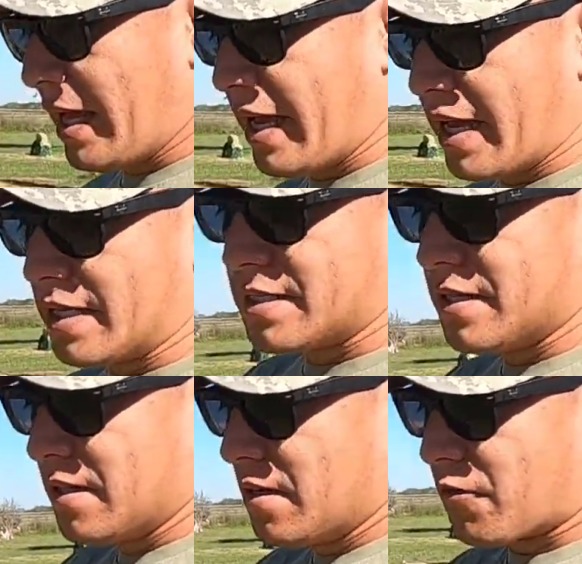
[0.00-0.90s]
And
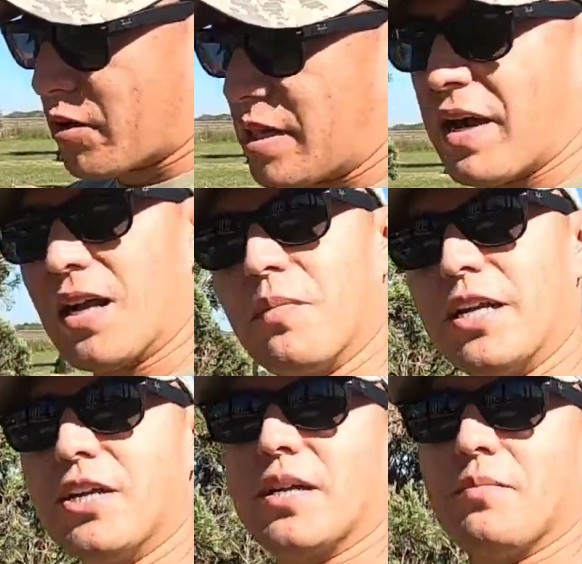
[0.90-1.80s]
for the amount of
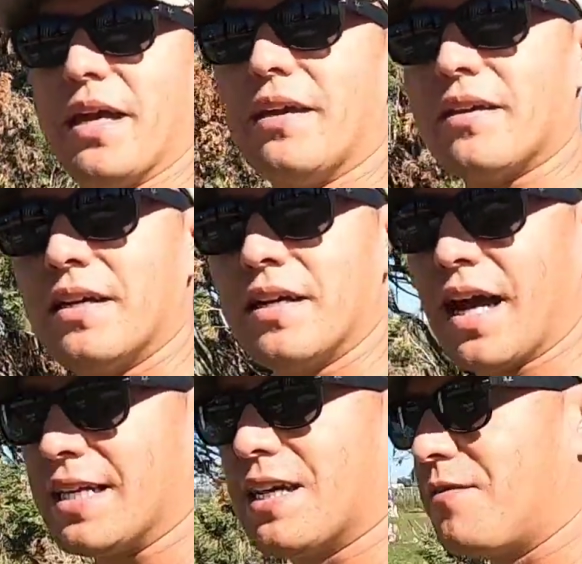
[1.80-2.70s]
money you're gonna make,
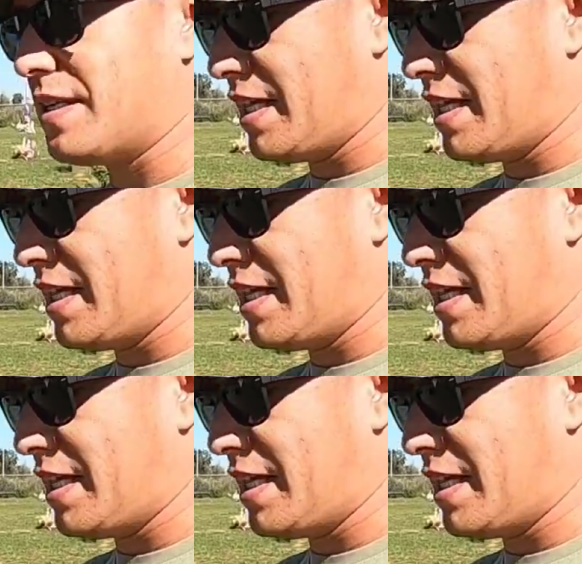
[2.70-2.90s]
I definitely